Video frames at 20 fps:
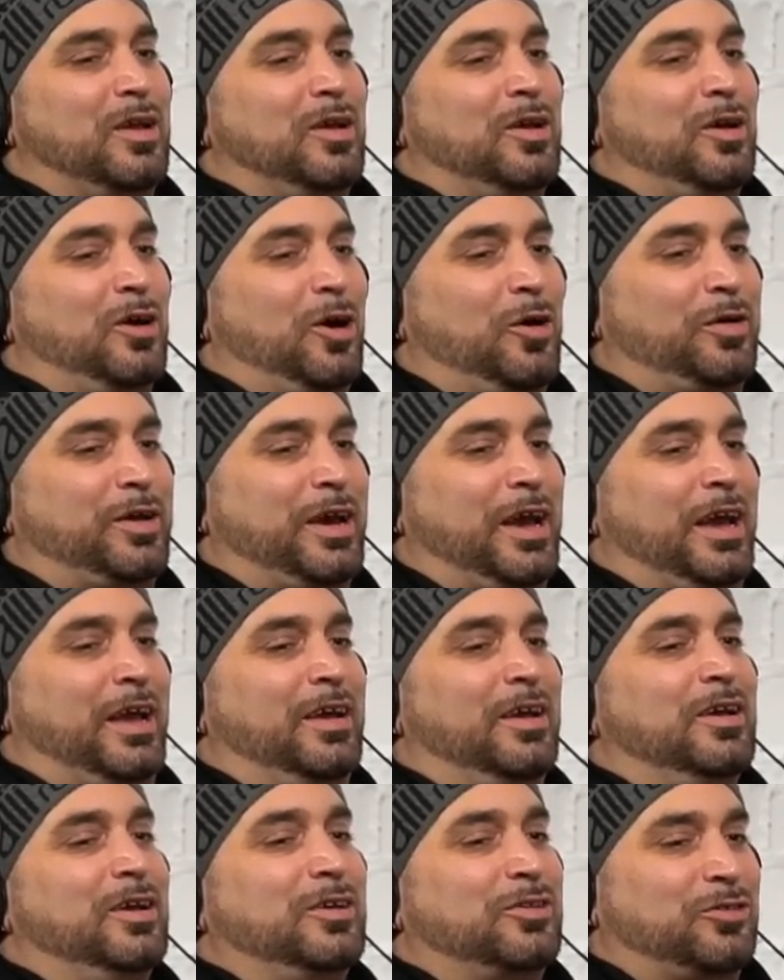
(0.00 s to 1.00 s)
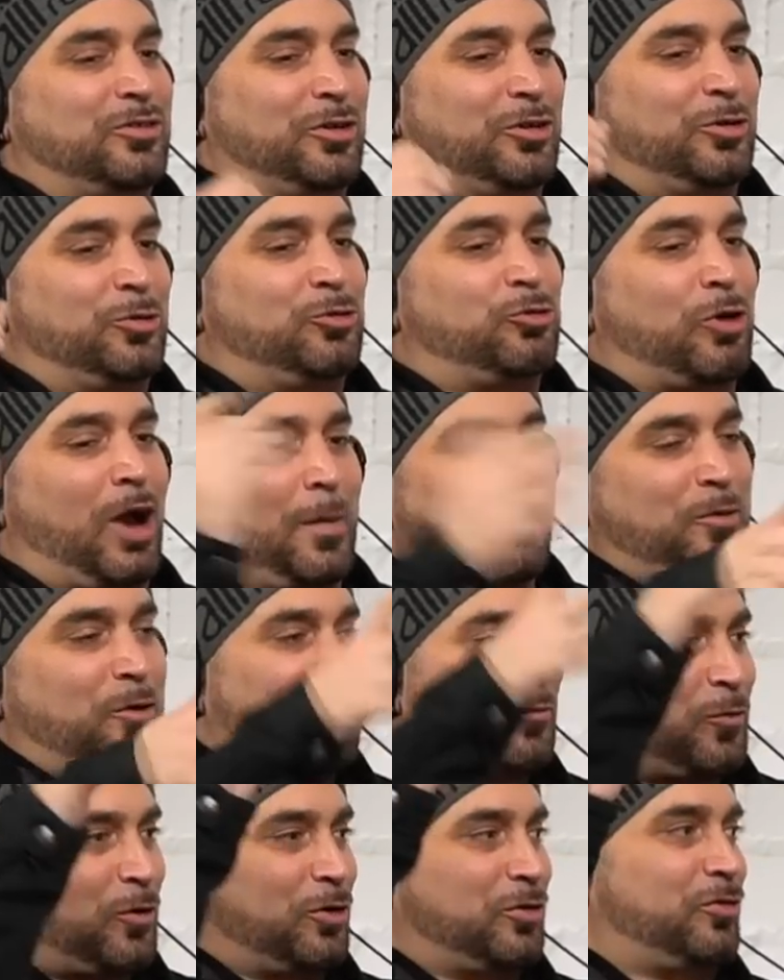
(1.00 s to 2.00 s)
okay, so you drop your
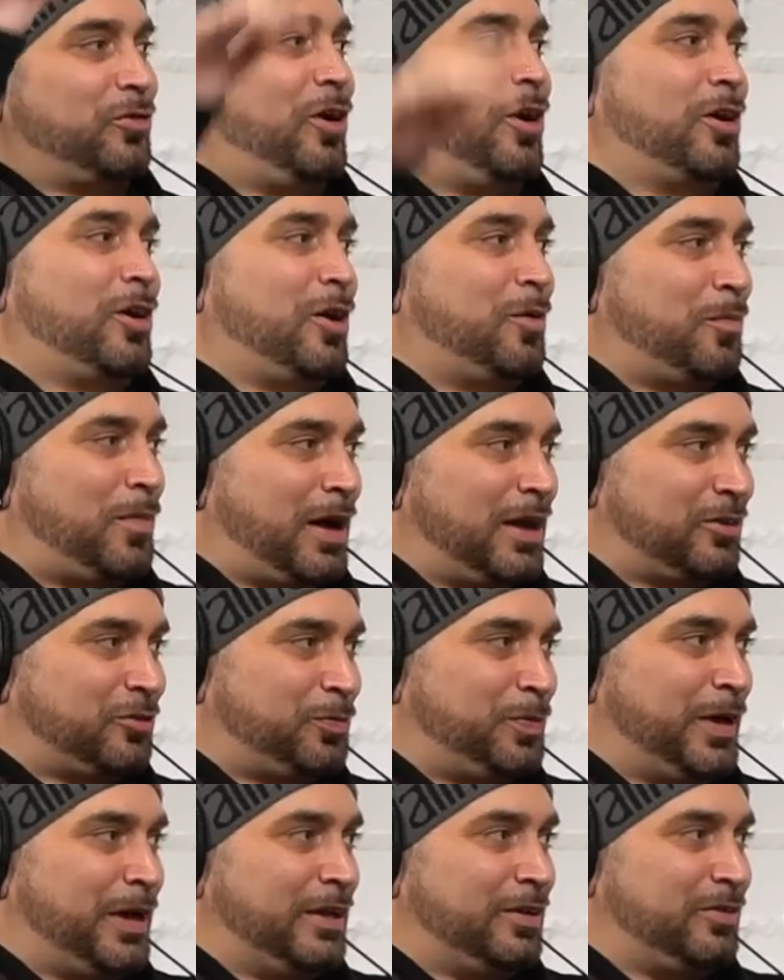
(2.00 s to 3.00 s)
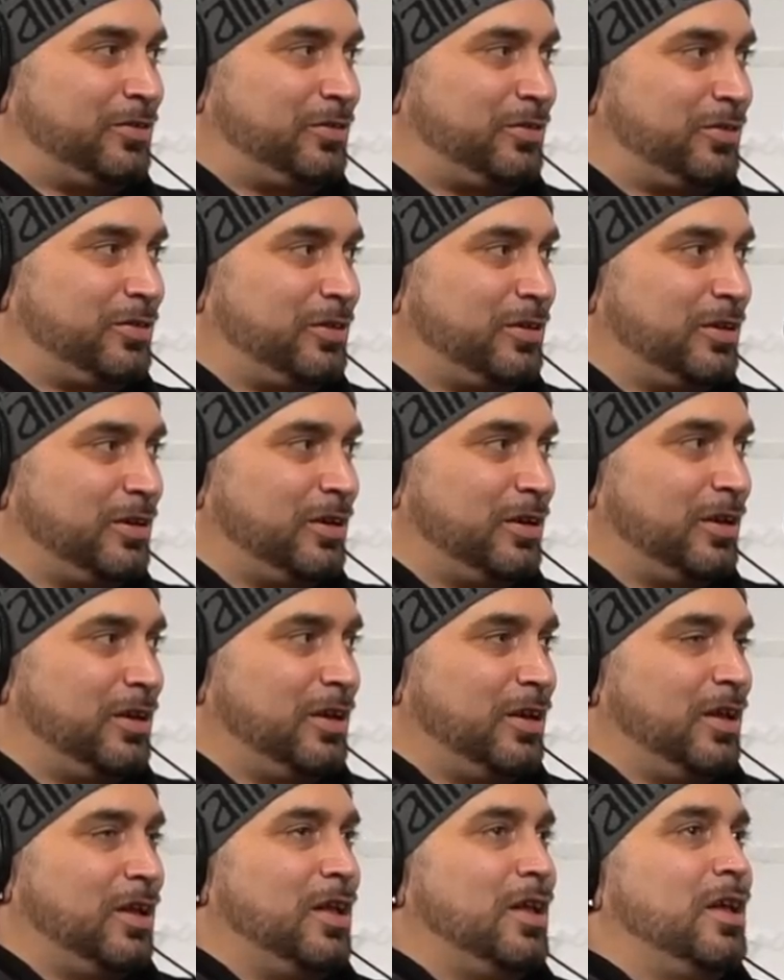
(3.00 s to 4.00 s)
first song on MySpace. Yeah.
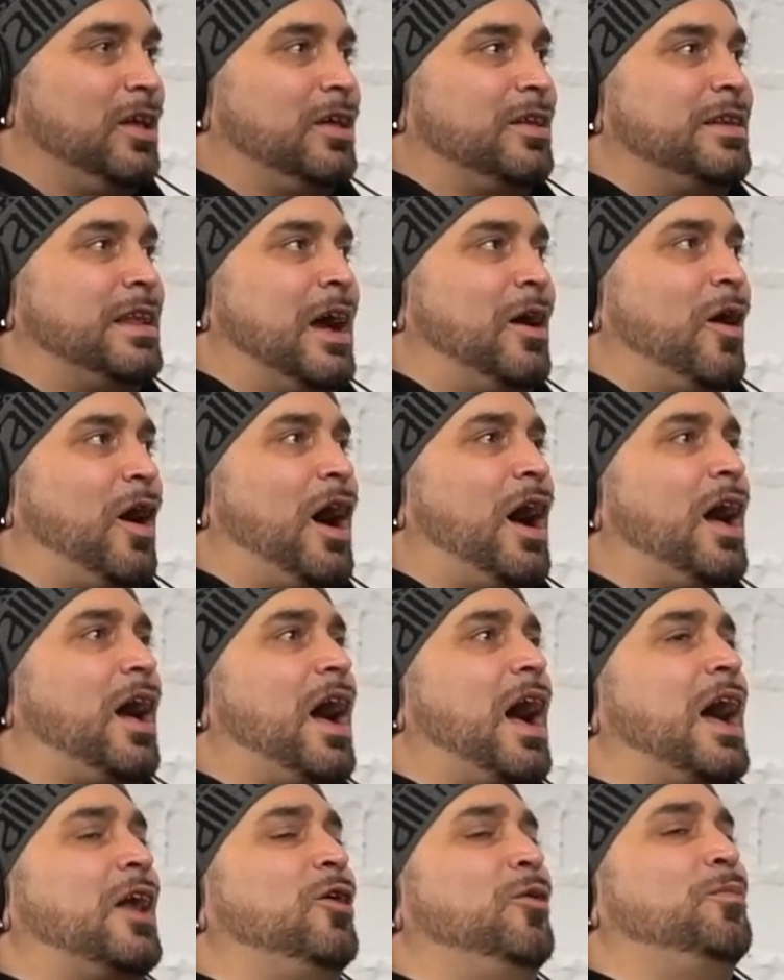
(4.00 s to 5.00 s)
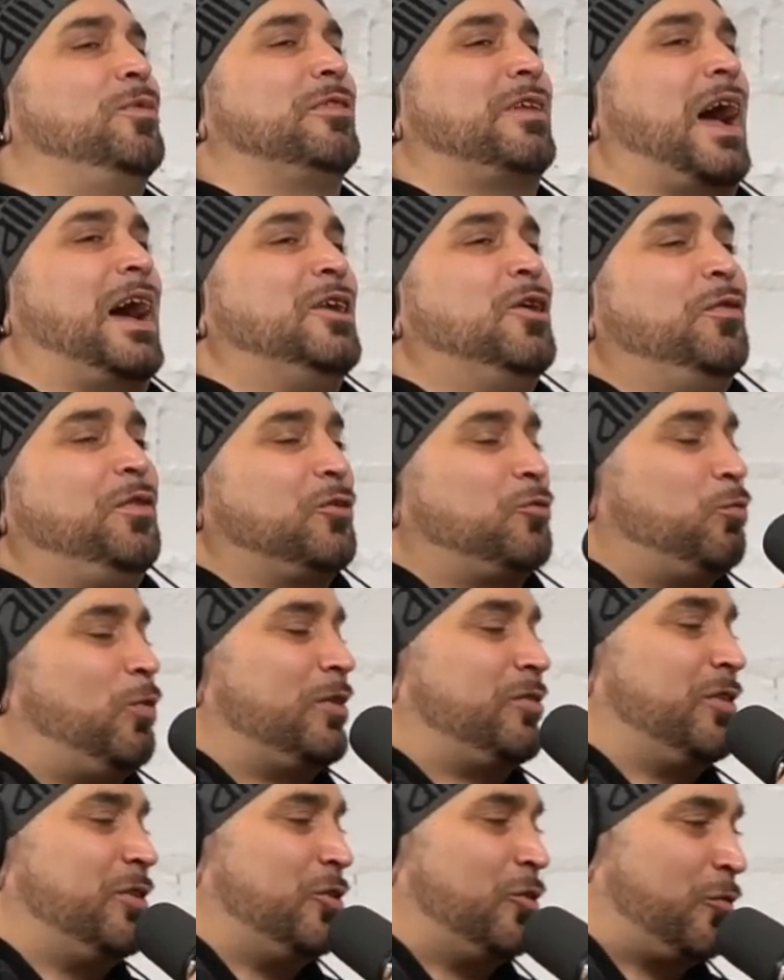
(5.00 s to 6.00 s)
Now, I know this
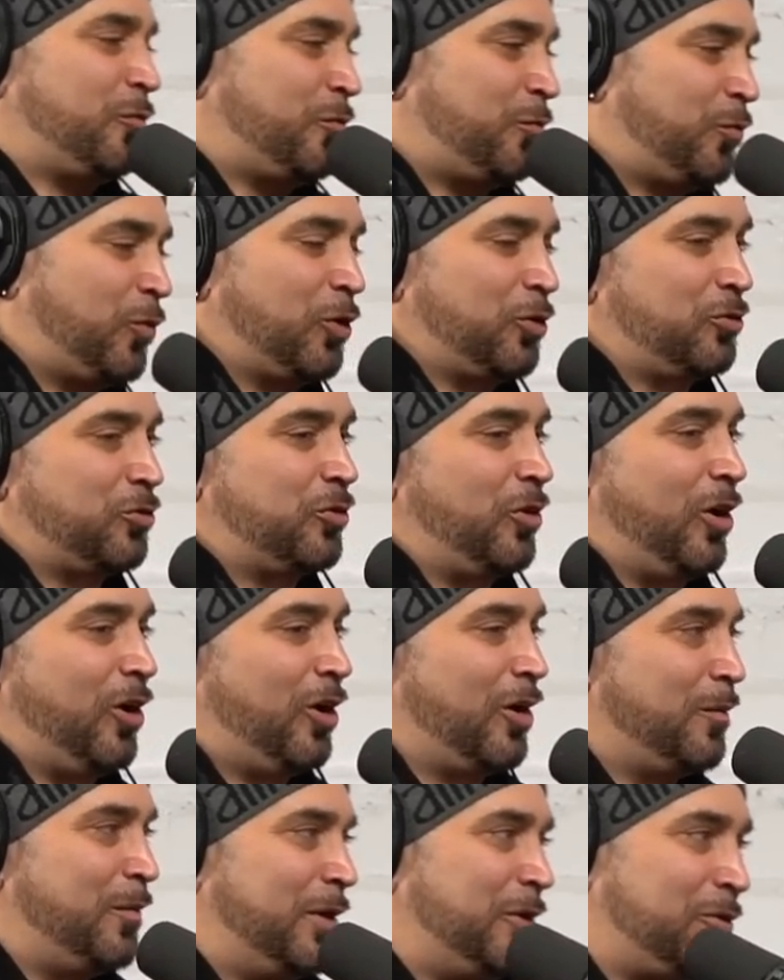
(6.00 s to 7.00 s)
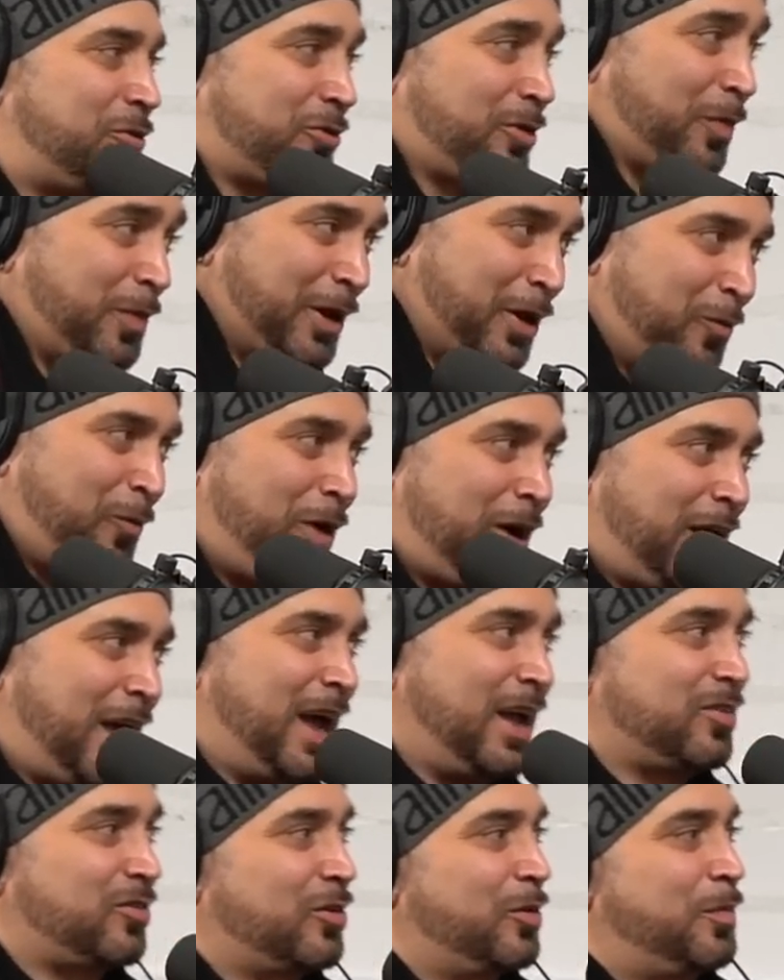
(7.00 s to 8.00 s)
wasn't your first song, but there's something I want to
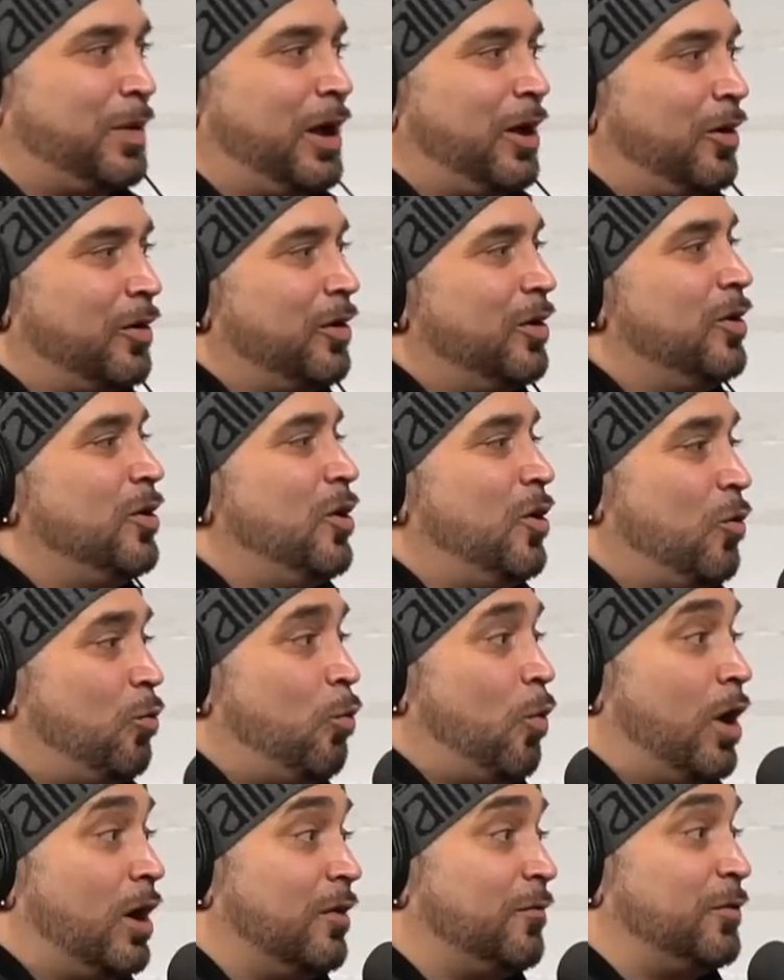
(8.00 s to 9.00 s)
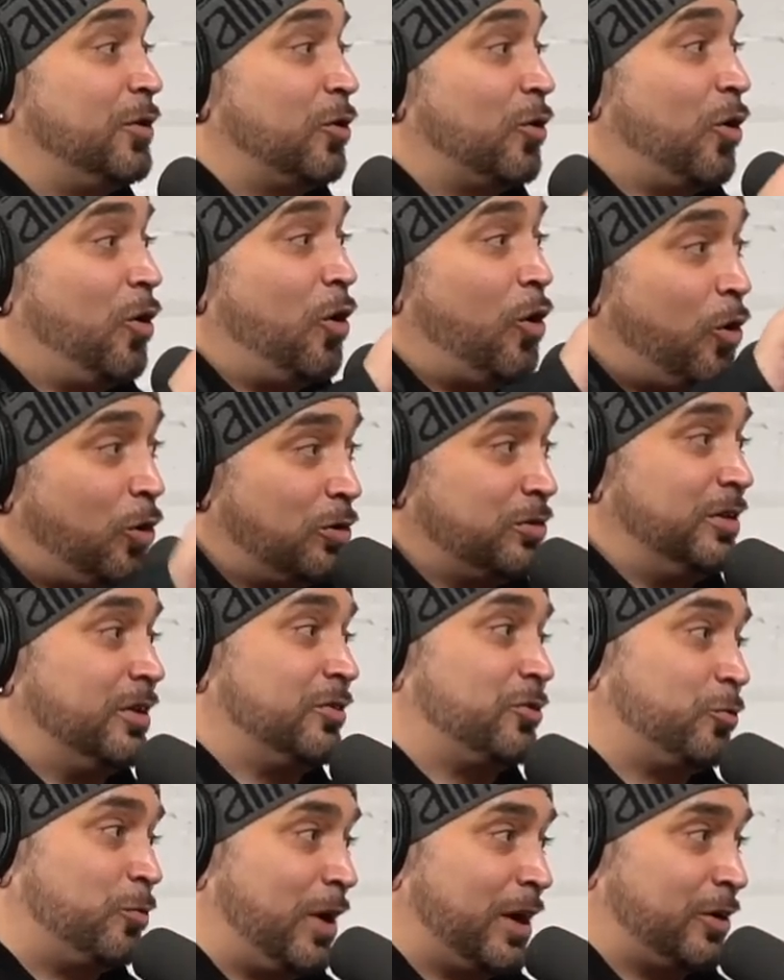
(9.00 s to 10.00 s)
ask about. One of your
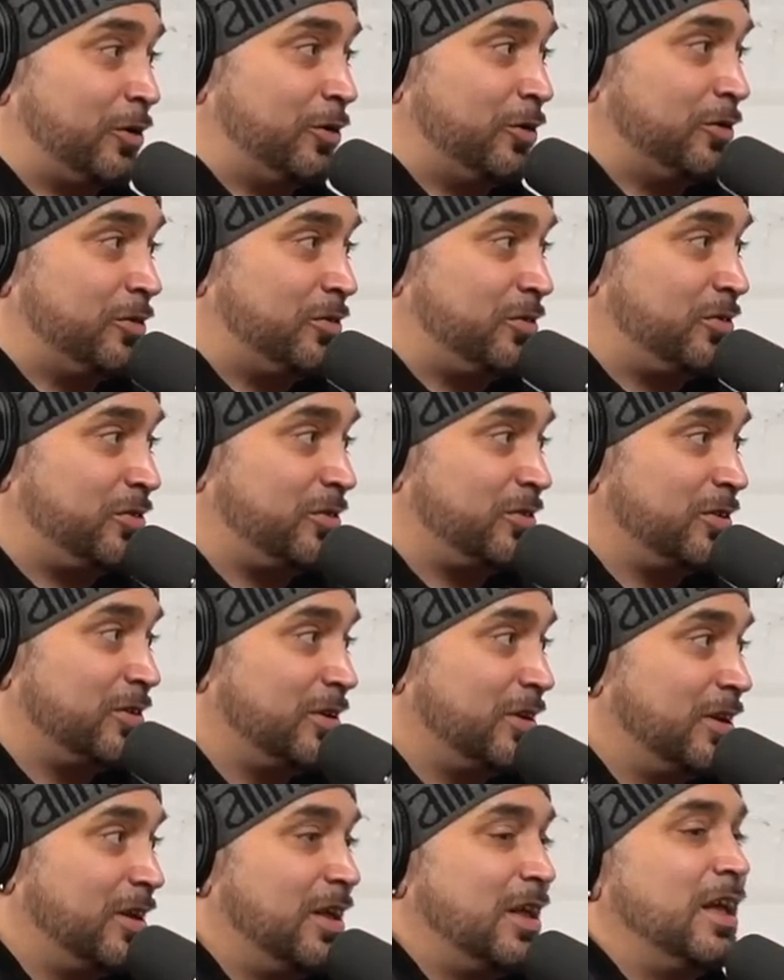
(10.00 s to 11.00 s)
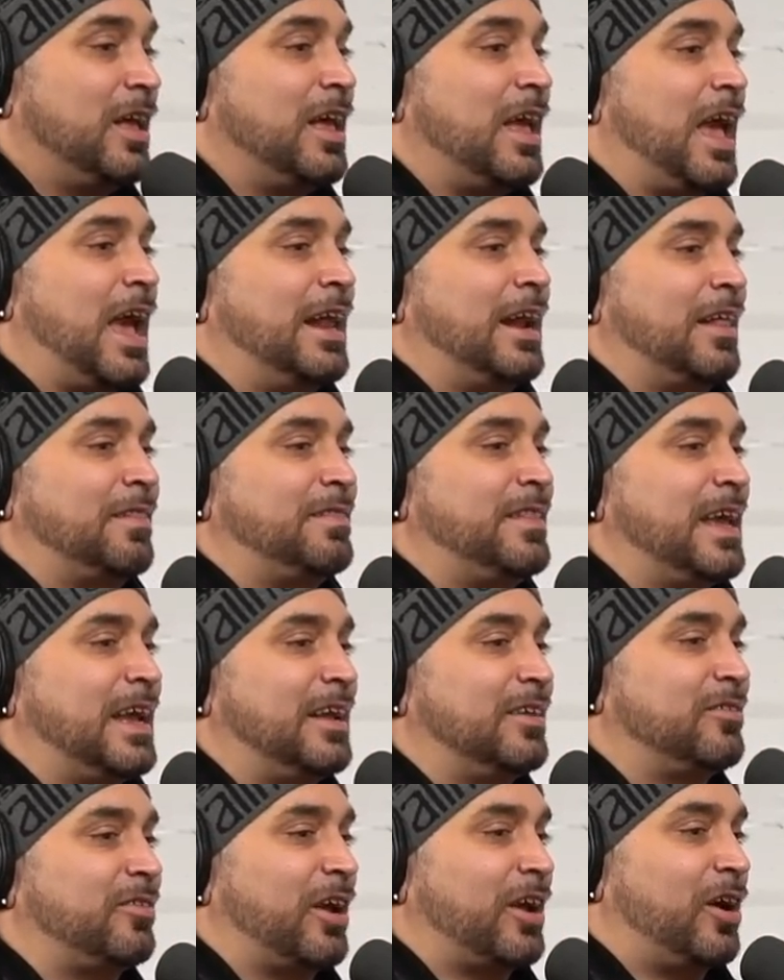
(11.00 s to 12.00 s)
oldest records. Yeah. And I think
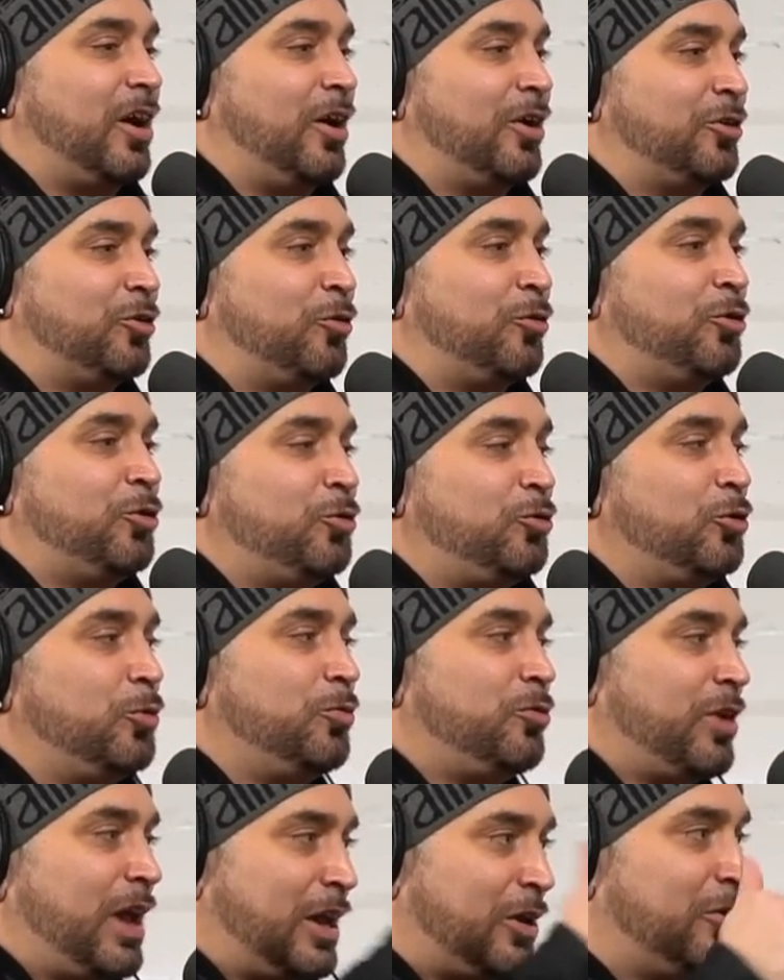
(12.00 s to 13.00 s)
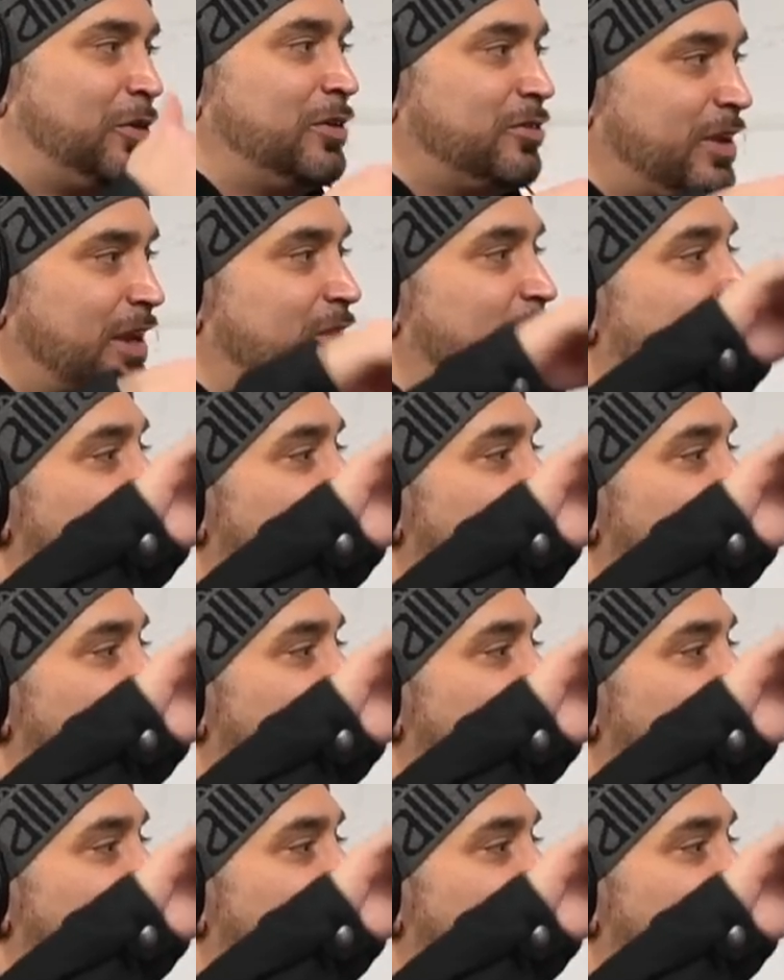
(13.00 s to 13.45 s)
it's like on your YouTube channel. It's like the